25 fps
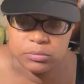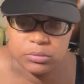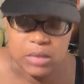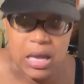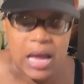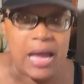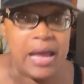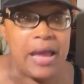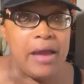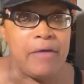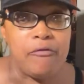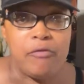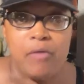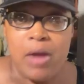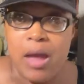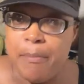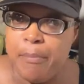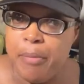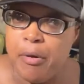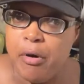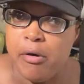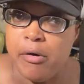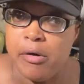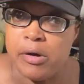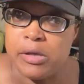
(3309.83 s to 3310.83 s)
I have rat
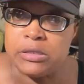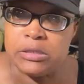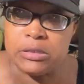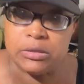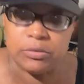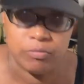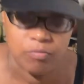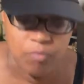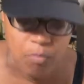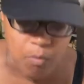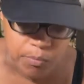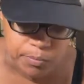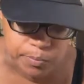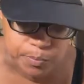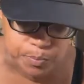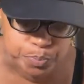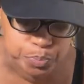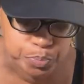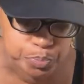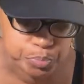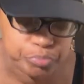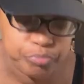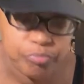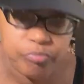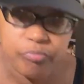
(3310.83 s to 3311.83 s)
poison
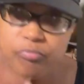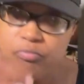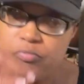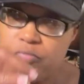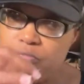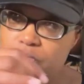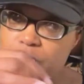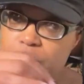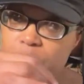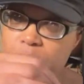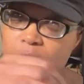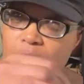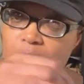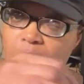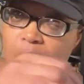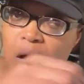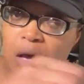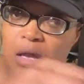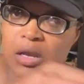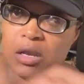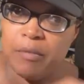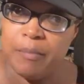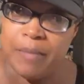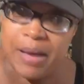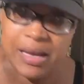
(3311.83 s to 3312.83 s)

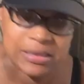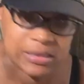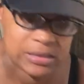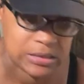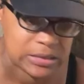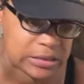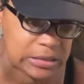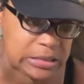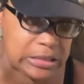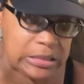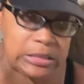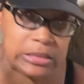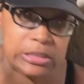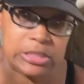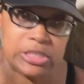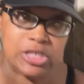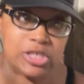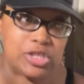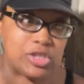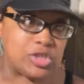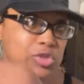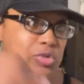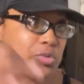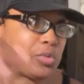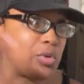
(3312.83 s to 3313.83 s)
under my seat,
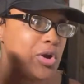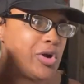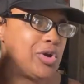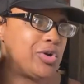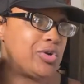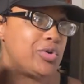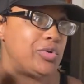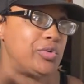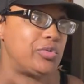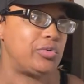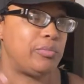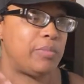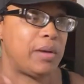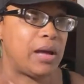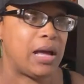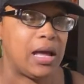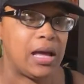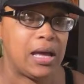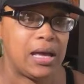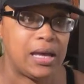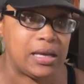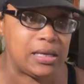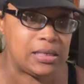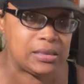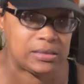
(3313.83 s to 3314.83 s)
just thrown
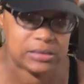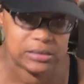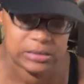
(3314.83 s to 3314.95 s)
behind